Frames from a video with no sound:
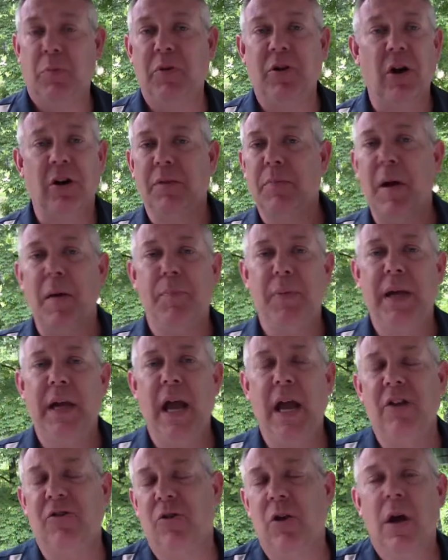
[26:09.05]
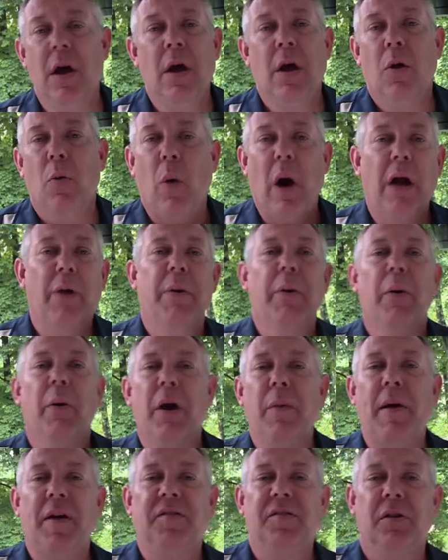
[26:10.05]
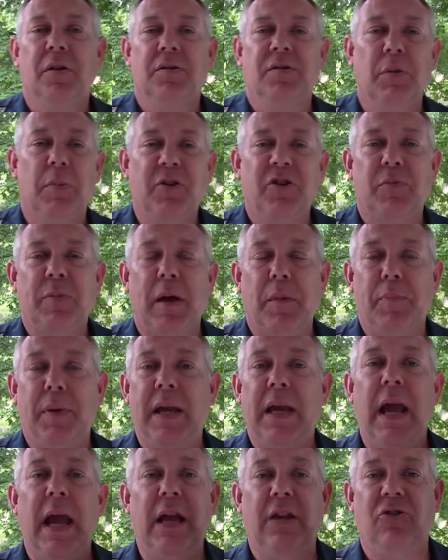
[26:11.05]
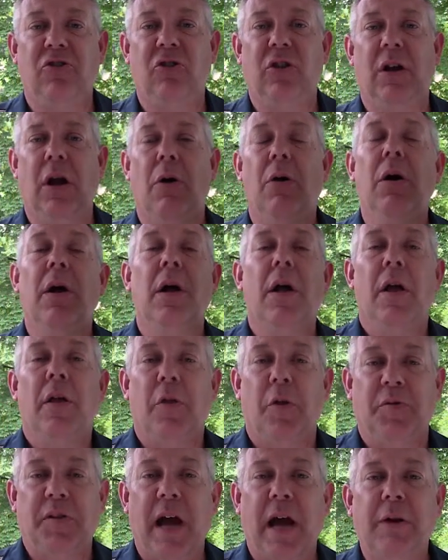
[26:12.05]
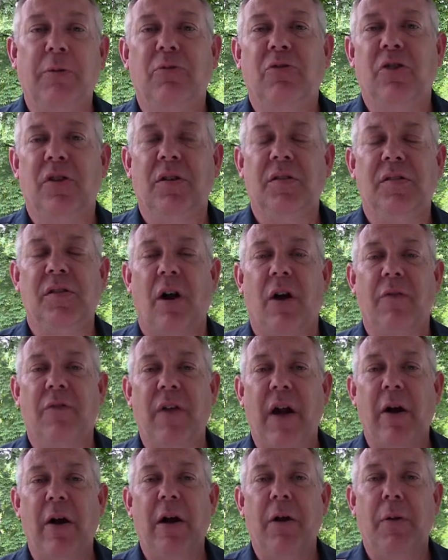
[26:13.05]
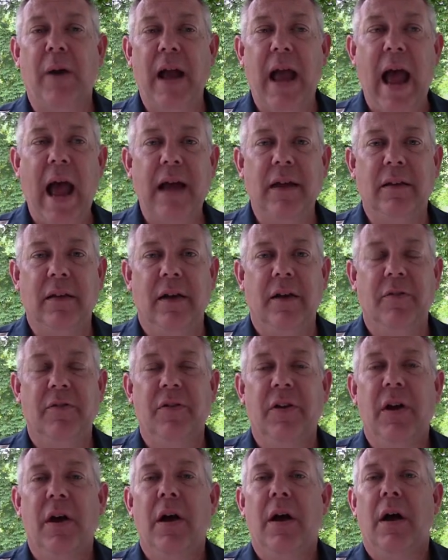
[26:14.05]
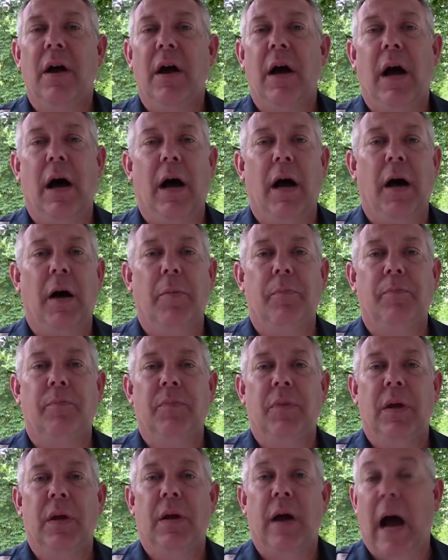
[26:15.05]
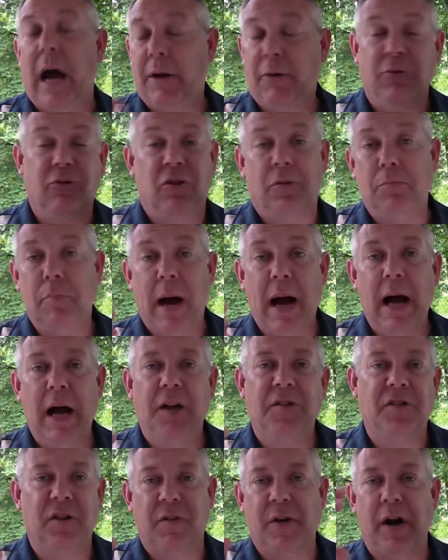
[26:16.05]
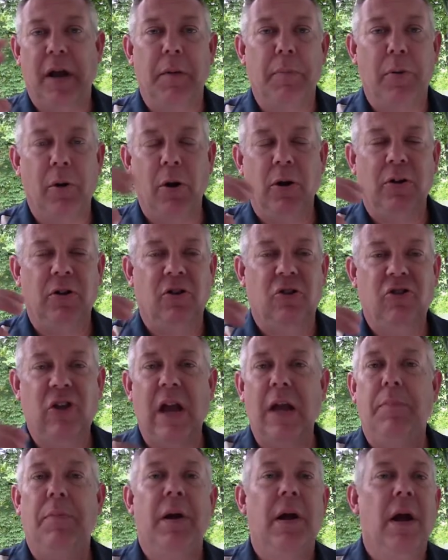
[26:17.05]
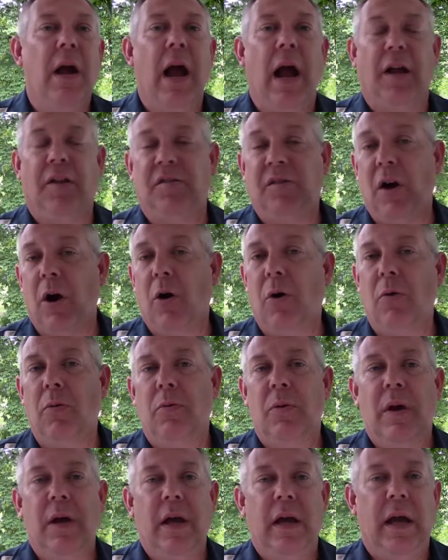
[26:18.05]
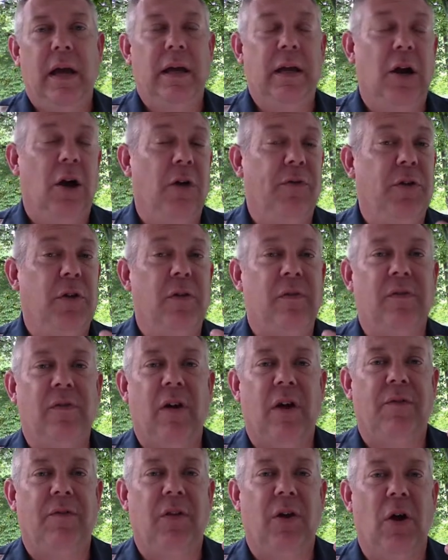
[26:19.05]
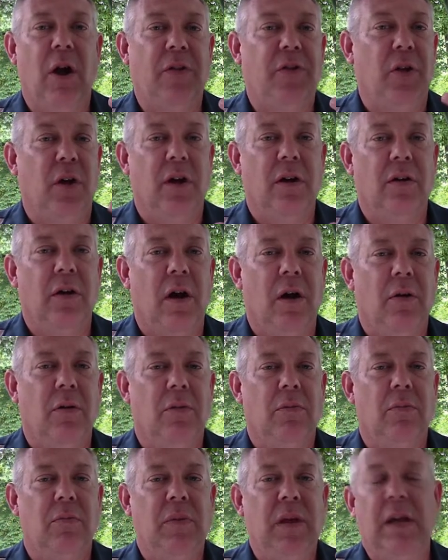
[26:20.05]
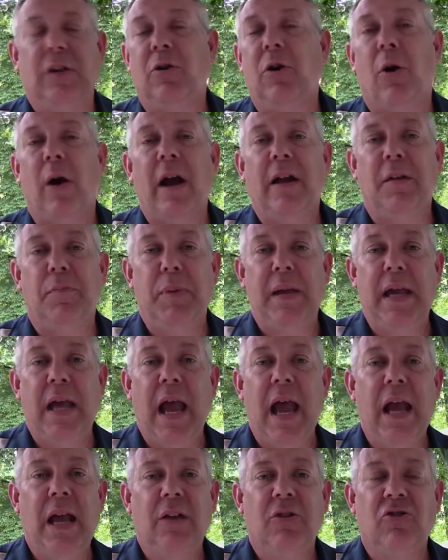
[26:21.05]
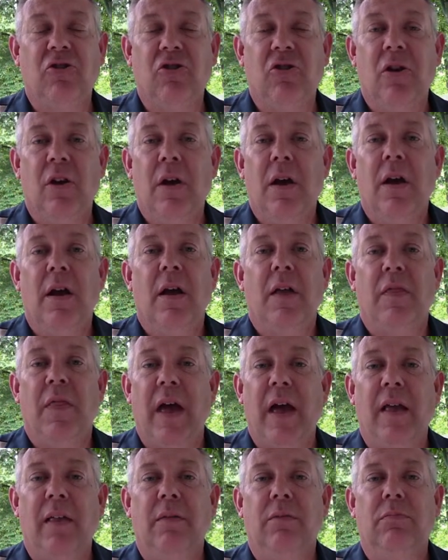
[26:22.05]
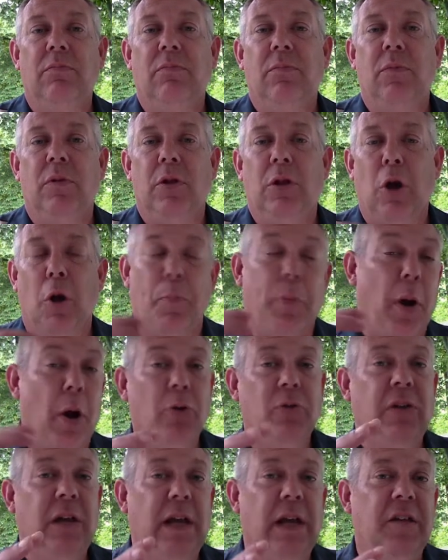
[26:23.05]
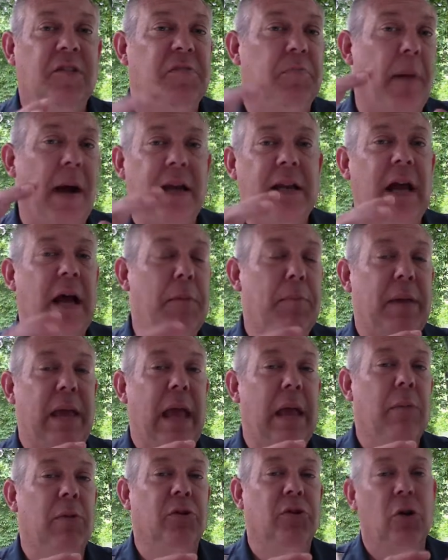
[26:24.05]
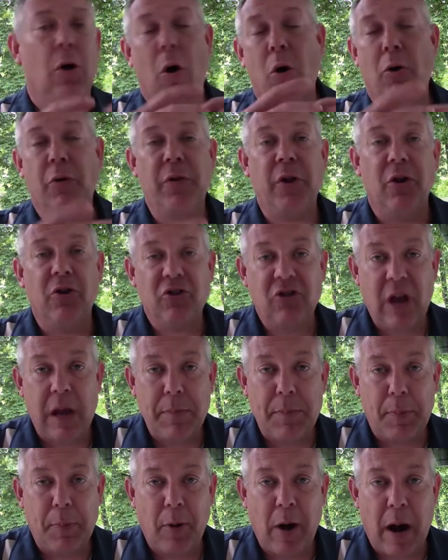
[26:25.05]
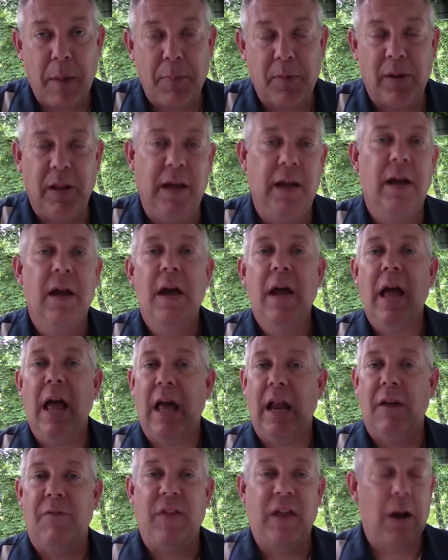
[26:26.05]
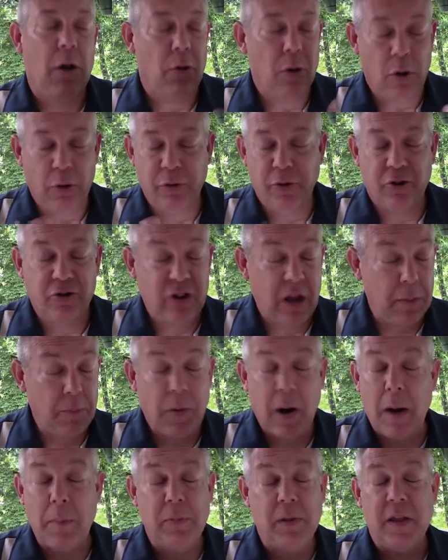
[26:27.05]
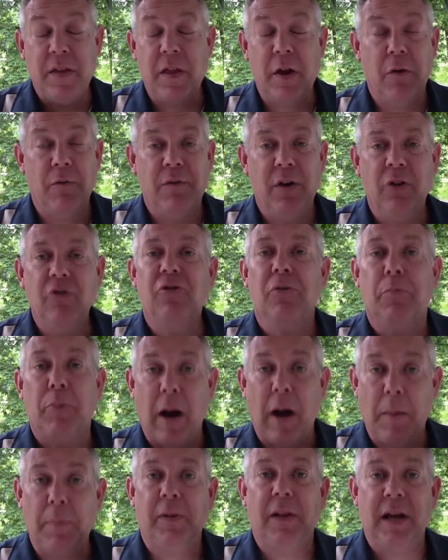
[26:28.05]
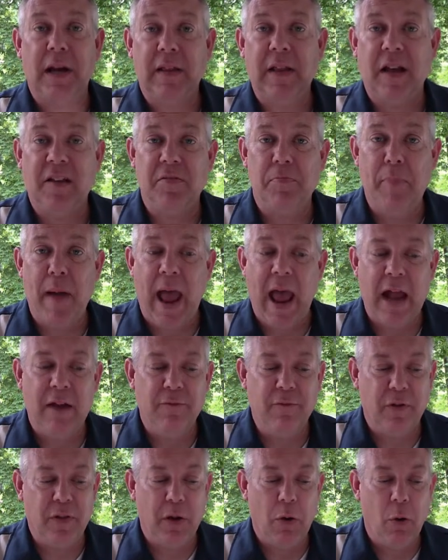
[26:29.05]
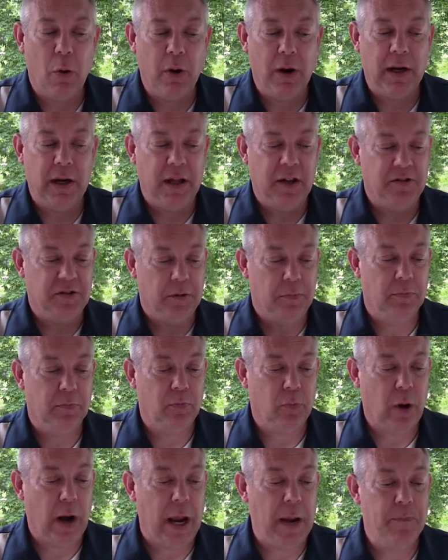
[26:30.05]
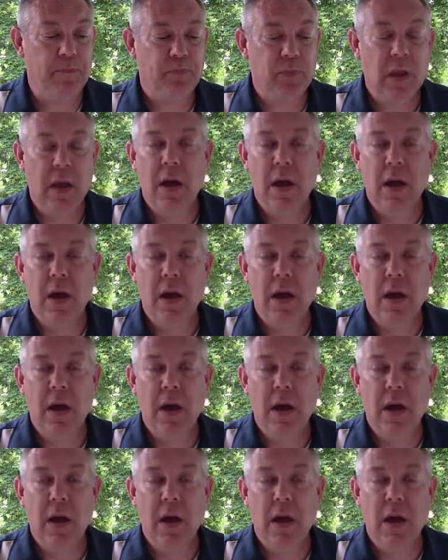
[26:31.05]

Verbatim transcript: We talked about pH. Why do we worry about so much about pH? You know, those hydrogens are very reactive. Um, hydrogen bonds are very important to shape. And so, you know, if you if you're at the uh, incorrect pH, then your proteins might not be able to hold their shape properly. And if they don't hold their shape properly, they don't function properly, and that's bad for the organism, right?